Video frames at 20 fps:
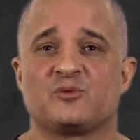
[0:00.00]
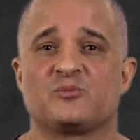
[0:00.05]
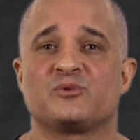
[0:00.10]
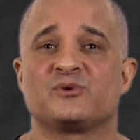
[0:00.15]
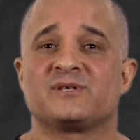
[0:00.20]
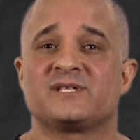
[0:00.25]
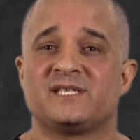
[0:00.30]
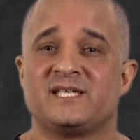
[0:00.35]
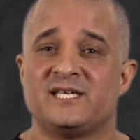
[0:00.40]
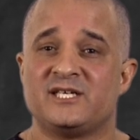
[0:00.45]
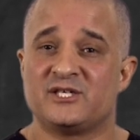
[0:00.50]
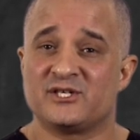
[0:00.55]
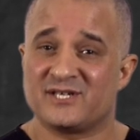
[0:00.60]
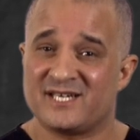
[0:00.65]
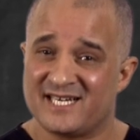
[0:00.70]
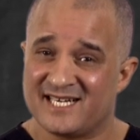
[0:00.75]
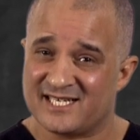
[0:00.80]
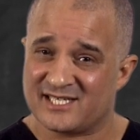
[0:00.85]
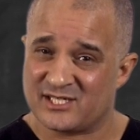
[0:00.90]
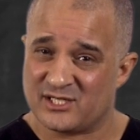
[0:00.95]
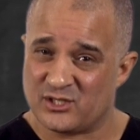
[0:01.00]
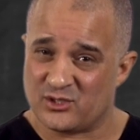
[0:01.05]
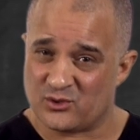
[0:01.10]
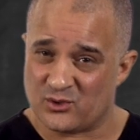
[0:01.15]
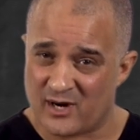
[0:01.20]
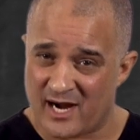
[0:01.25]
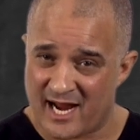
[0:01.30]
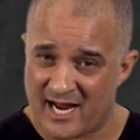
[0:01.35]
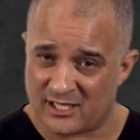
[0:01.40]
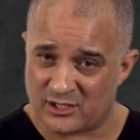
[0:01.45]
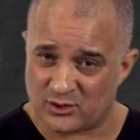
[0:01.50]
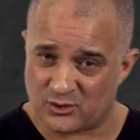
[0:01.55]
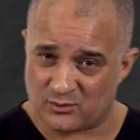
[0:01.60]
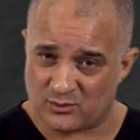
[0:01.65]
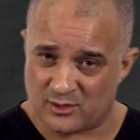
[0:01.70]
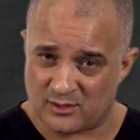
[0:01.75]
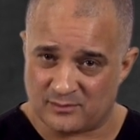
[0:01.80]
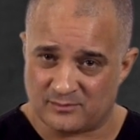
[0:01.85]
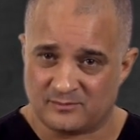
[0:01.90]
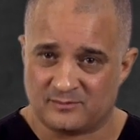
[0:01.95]
procedure is
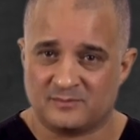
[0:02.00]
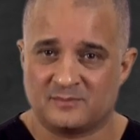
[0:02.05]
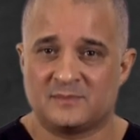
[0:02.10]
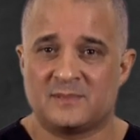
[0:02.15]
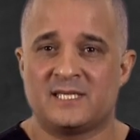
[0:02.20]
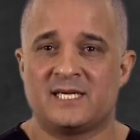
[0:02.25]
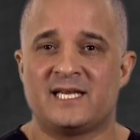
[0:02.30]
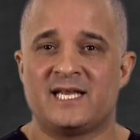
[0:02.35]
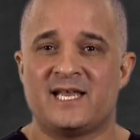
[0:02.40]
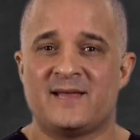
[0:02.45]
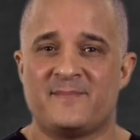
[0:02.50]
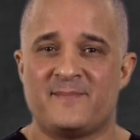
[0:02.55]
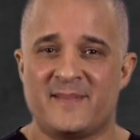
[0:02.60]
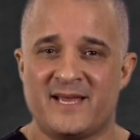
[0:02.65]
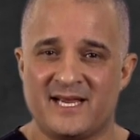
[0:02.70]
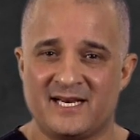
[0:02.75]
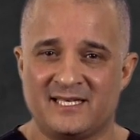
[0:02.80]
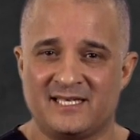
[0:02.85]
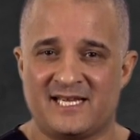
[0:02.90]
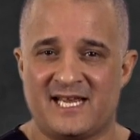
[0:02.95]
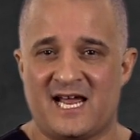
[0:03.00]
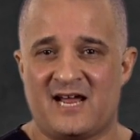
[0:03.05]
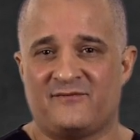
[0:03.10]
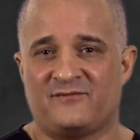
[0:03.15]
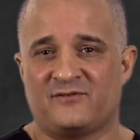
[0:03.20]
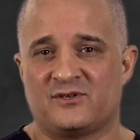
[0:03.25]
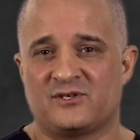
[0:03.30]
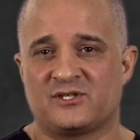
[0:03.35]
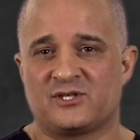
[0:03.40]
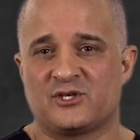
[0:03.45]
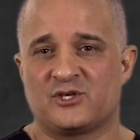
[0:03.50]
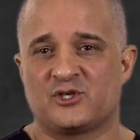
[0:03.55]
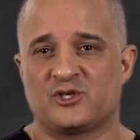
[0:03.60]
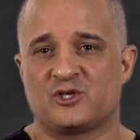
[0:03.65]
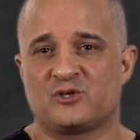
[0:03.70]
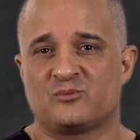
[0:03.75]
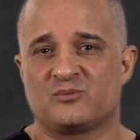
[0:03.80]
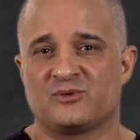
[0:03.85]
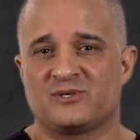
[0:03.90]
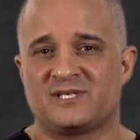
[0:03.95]
gradual. Immediately after a
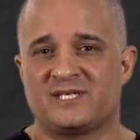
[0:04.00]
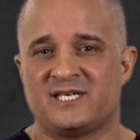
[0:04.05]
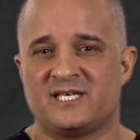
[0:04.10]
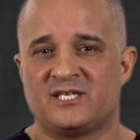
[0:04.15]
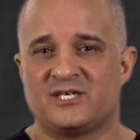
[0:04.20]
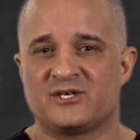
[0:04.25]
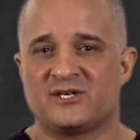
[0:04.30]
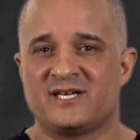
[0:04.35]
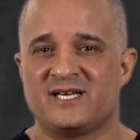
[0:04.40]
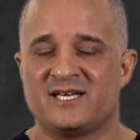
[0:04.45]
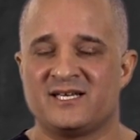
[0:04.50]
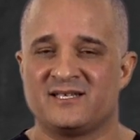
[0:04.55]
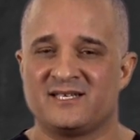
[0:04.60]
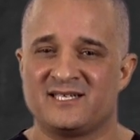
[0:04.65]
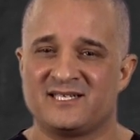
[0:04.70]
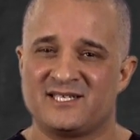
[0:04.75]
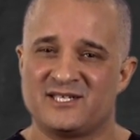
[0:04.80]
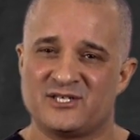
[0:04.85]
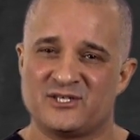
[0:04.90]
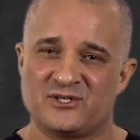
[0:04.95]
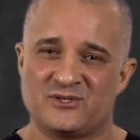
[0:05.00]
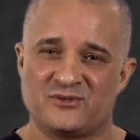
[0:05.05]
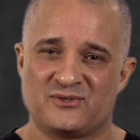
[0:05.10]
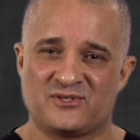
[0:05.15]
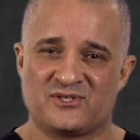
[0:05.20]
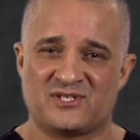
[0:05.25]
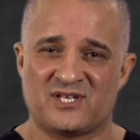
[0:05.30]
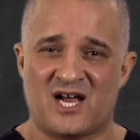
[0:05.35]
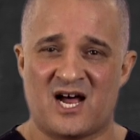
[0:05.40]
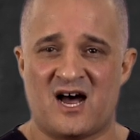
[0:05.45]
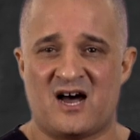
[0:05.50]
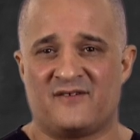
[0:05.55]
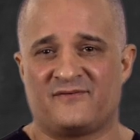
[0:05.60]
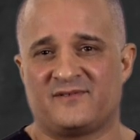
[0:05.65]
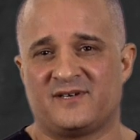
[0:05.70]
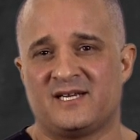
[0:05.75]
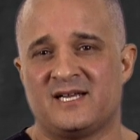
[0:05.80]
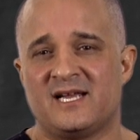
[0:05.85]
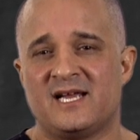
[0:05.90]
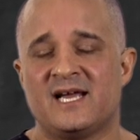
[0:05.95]
surgical procedure, healing tissue is
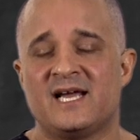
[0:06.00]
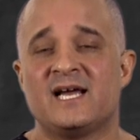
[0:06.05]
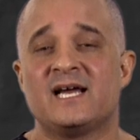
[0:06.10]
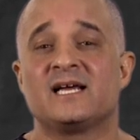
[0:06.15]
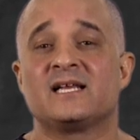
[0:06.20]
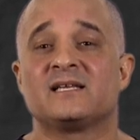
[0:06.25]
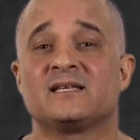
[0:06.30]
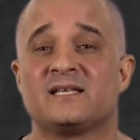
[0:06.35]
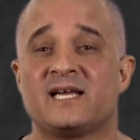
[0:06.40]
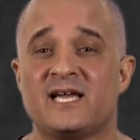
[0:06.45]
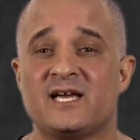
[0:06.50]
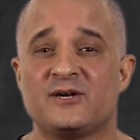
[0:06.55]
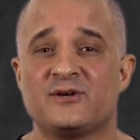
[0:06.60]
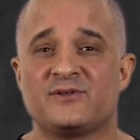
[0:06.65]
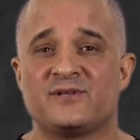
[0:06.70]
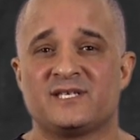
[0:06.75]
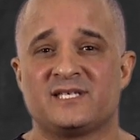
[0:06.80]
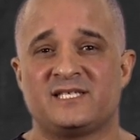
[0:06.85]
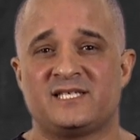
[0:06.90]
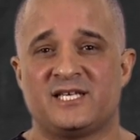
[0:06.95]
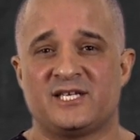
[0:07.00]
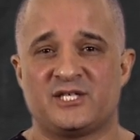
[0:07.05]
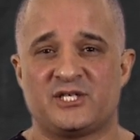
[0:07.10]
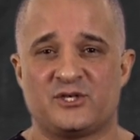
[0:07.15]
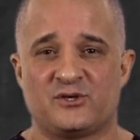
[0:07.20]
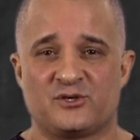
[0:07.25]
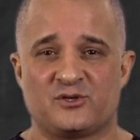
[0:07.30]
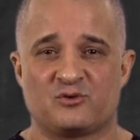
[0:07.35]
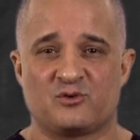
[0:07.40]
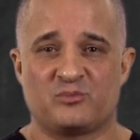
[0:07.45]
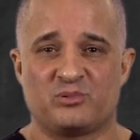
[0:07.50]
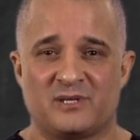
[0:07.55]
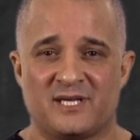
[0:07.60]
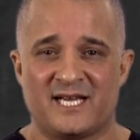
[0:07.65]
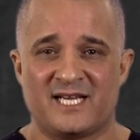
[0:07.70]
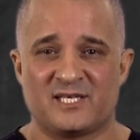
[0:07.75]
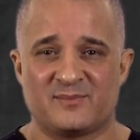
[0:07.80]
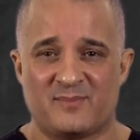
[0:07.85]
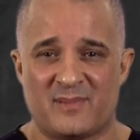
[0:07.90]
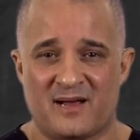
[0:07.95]
soft. Later, this tissue is
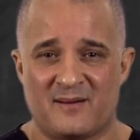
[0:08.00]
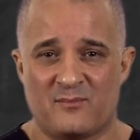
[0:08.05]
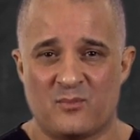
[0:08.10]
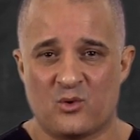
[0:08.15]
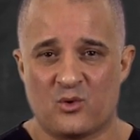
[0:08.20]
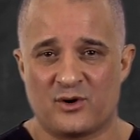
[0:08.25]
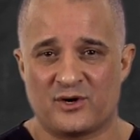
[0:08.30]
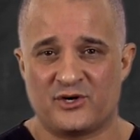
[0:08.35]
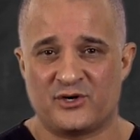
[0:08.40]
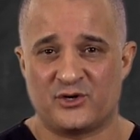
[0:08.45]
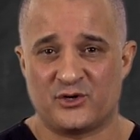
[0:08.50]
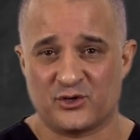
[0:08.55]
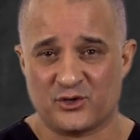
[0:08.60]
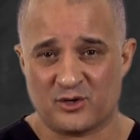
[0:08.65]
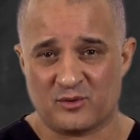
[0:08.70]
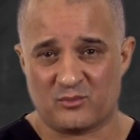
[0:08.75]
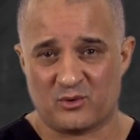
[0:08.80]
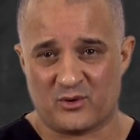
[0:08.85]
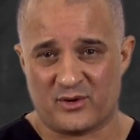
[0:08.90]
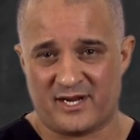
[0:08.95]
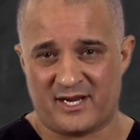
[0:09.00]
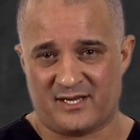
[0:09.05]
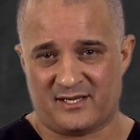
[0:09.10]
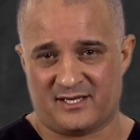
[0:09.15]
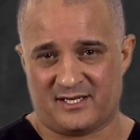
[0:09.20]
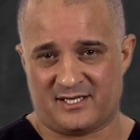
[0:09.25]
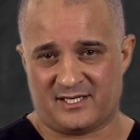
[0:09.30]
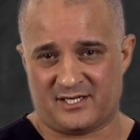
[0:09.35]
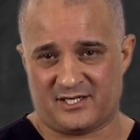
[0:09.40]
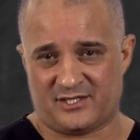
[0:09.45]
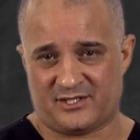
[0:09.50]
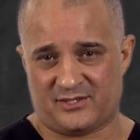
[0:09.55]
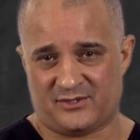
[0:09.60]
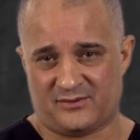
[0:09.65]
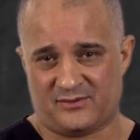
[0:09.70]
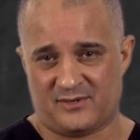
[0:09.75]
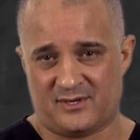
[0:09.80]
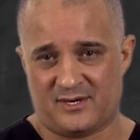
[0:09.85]
replaced by more durable healing tissue.